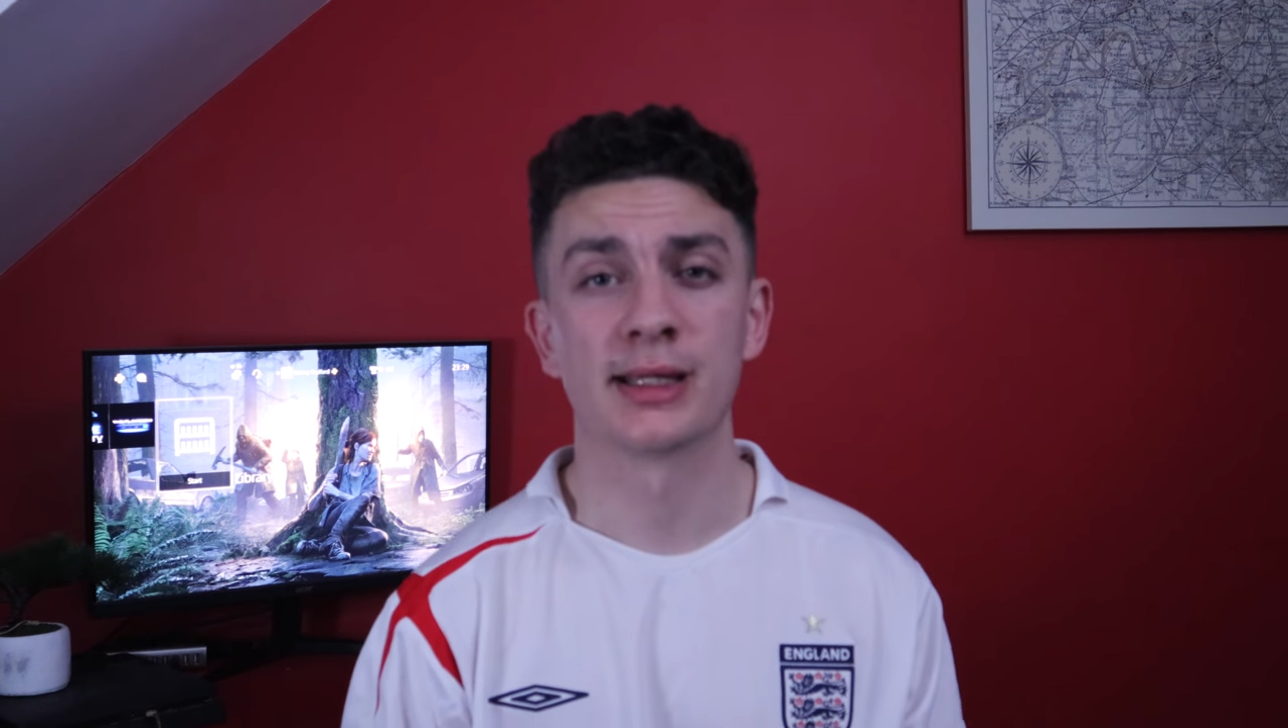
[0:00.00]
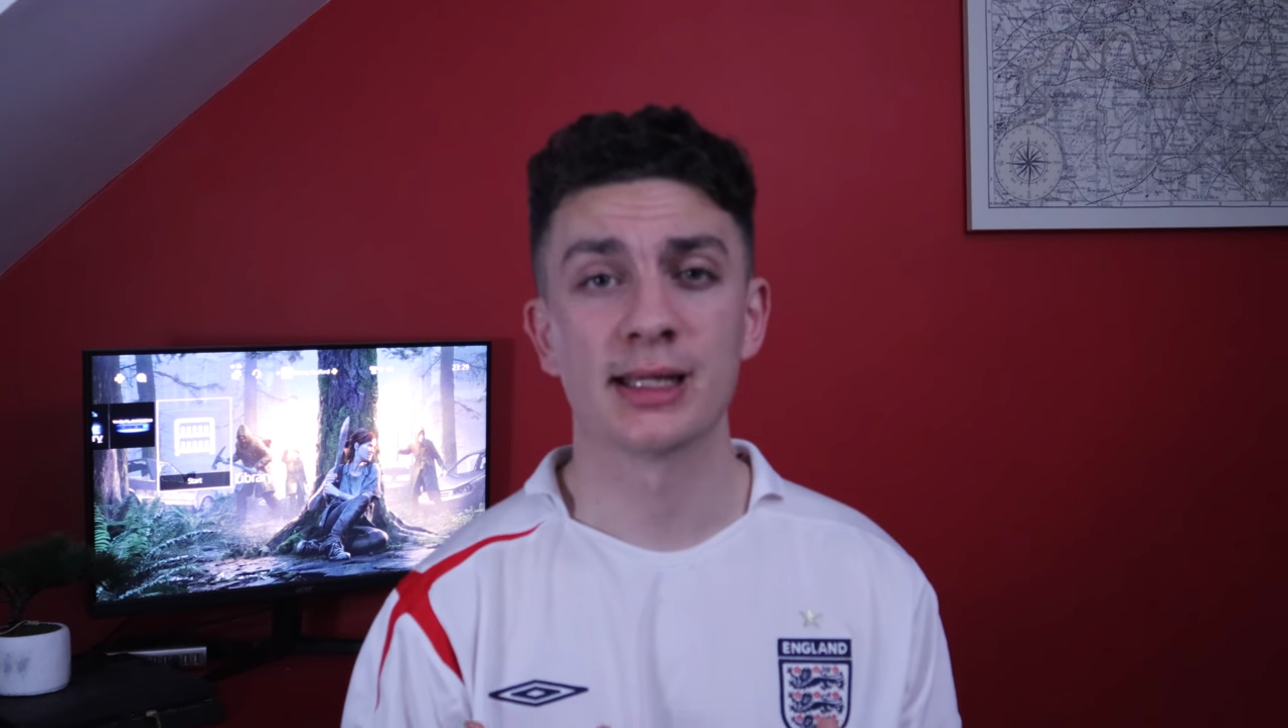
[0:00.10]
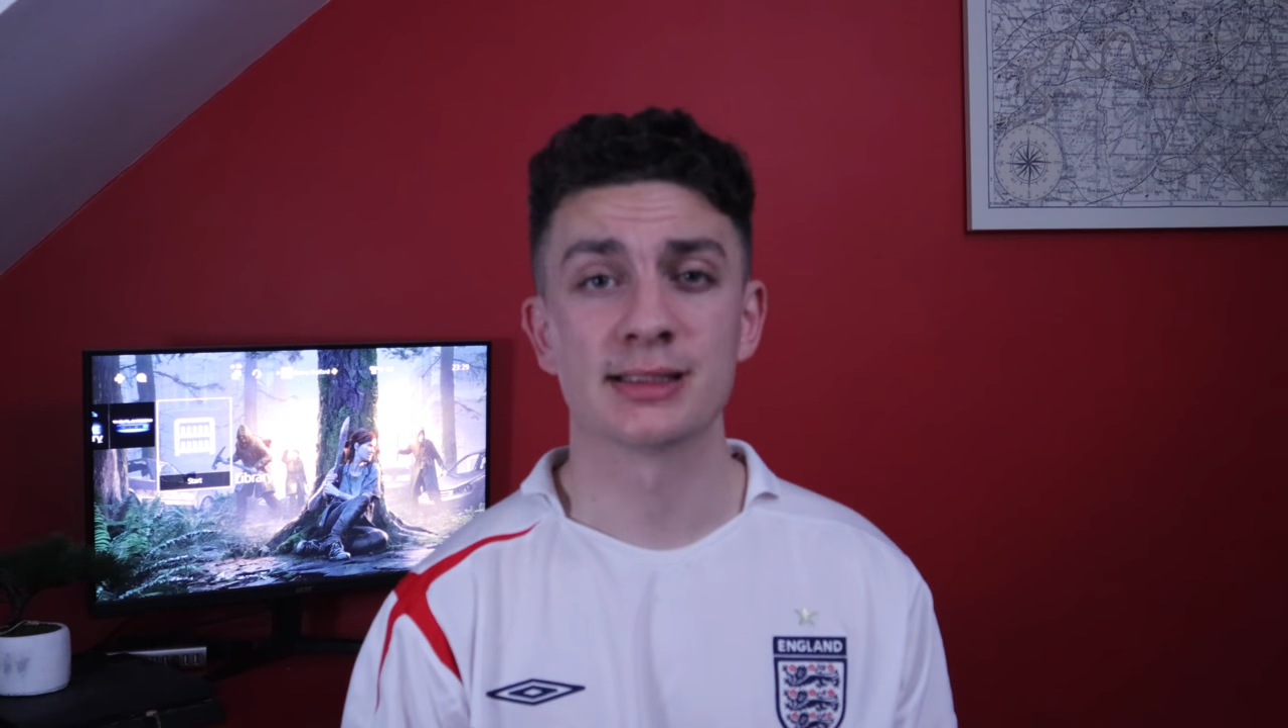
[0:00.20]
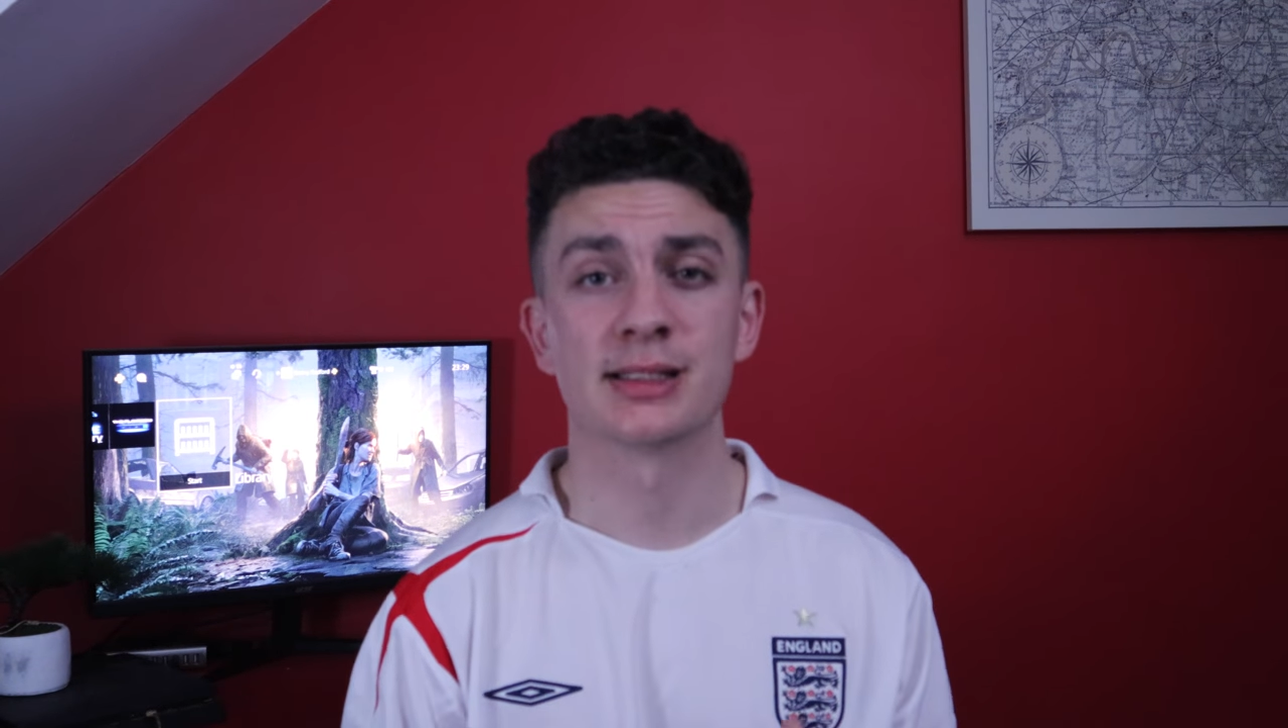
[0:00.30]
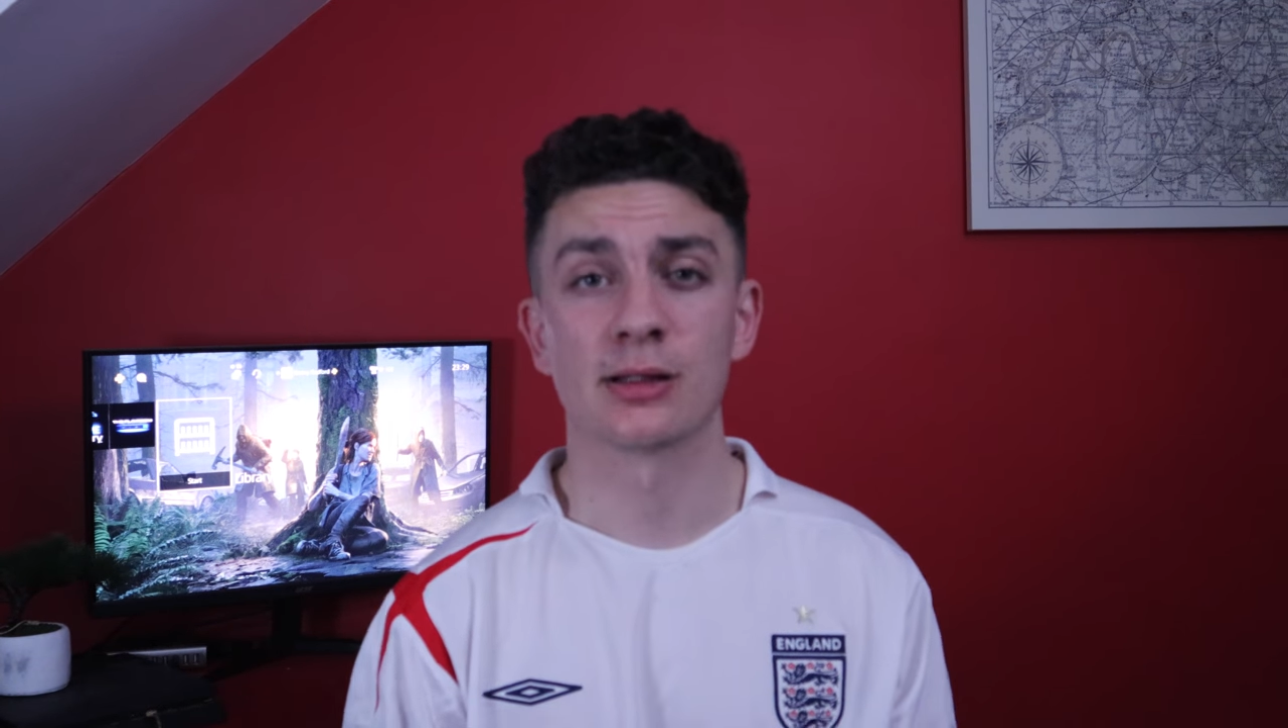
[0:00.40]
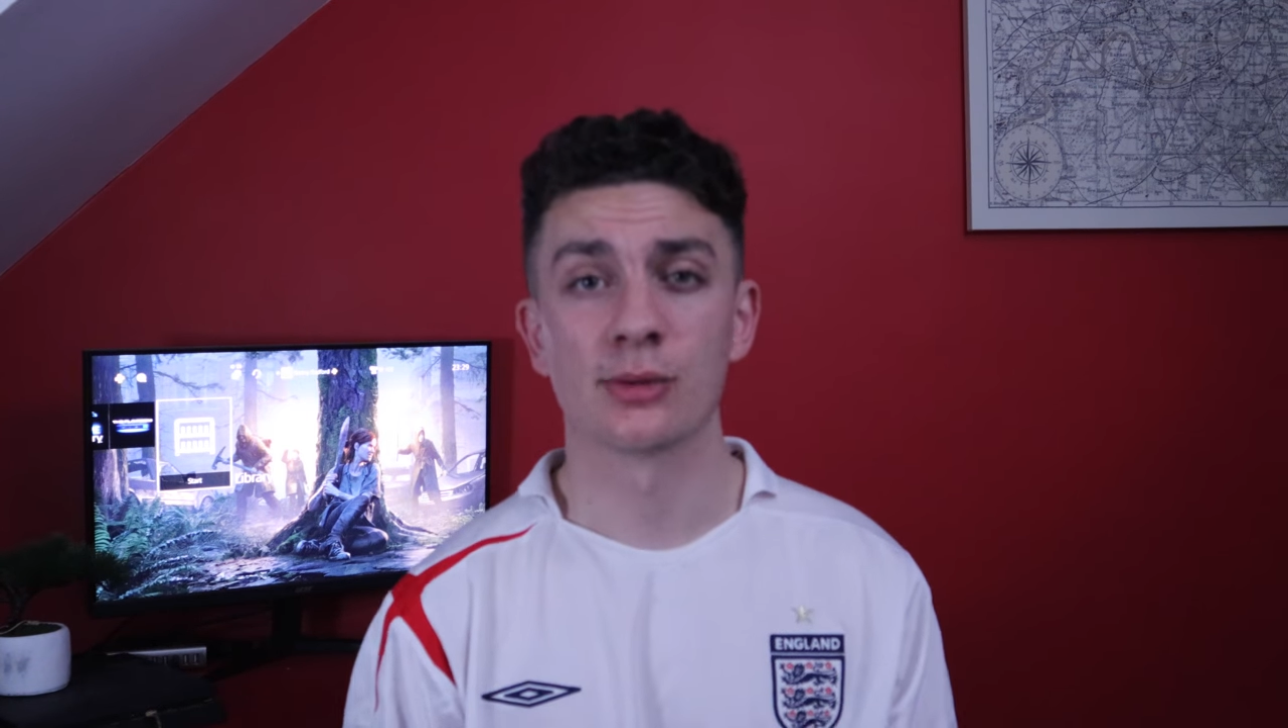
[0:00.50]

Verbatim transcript: the kids that